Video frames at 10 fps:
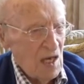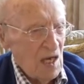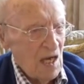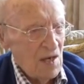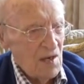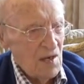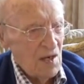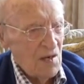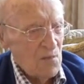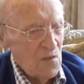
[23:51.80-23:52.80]
And
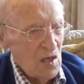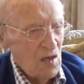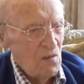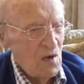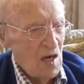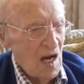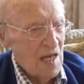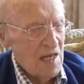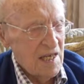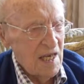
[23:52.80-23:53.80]
um, we were
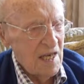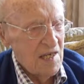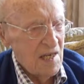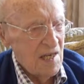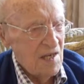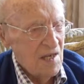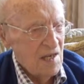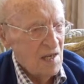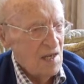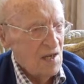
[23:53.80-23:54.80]
allocated
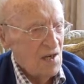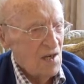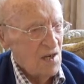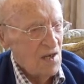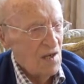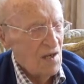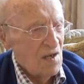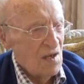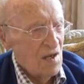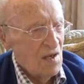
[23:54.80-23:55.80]

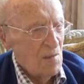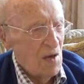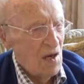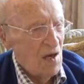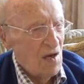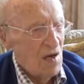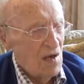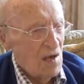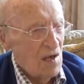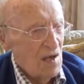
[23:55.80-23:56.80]
uh, about
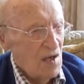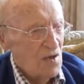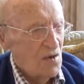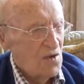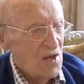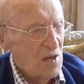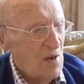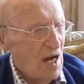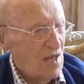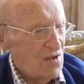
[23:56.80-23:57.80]
uh, two or three
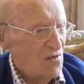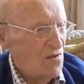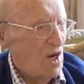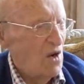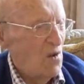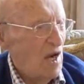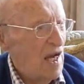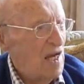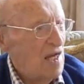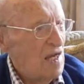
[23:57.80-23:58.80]
miles of
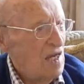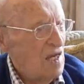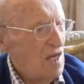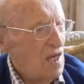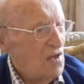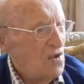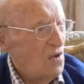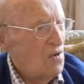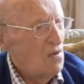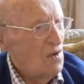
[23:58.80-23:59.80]
railway
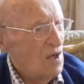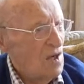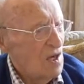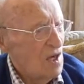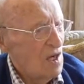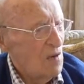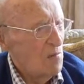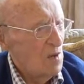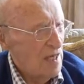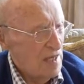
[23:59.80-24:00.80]
to uh,
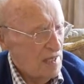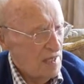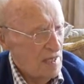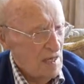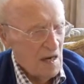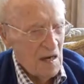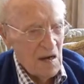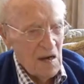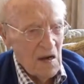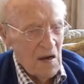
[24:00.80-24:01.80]
complete
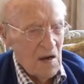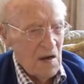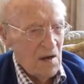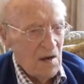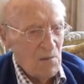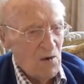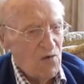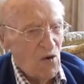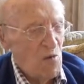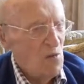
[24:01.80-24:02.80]
and
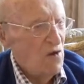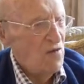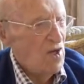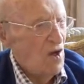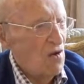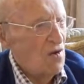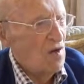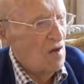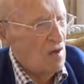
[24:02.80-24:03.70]
before moving on